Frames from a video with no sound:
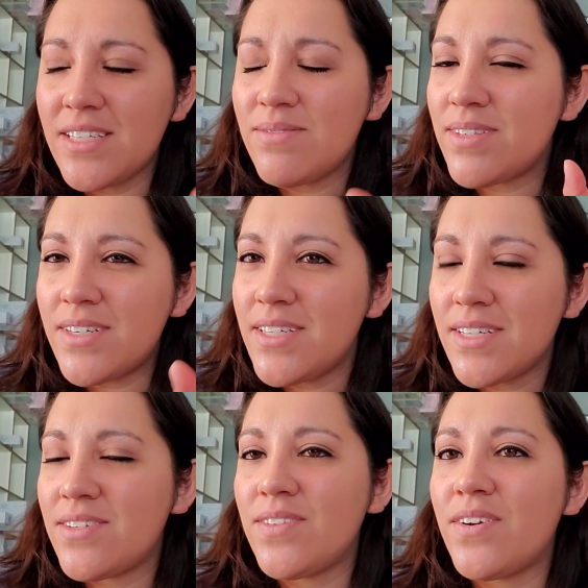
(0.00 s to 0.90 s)
It was
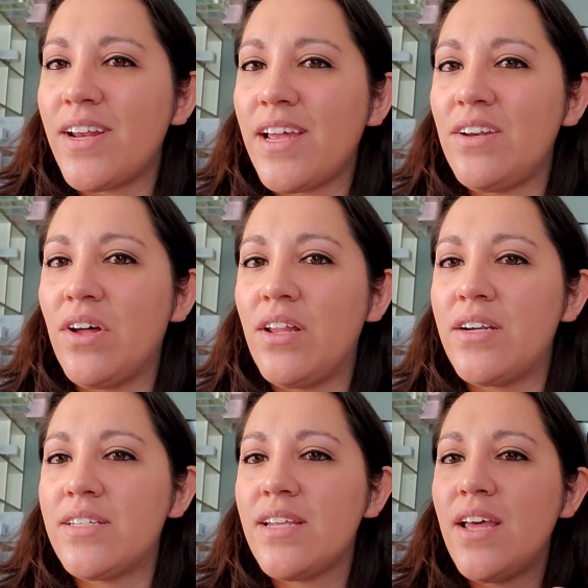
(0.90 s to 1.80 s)
$36 to
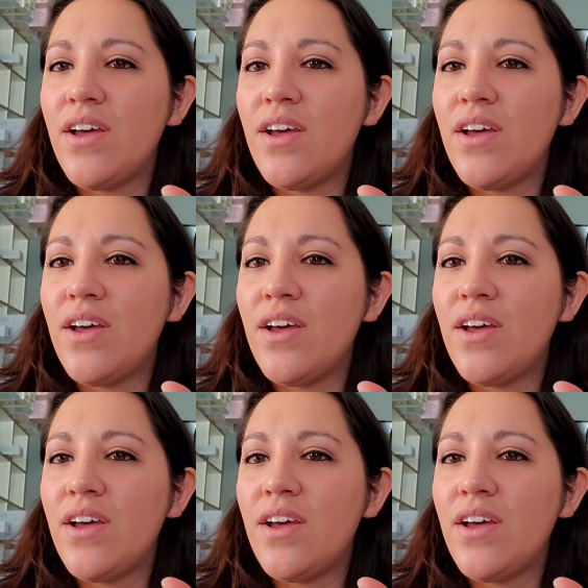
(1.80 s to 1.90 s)
$39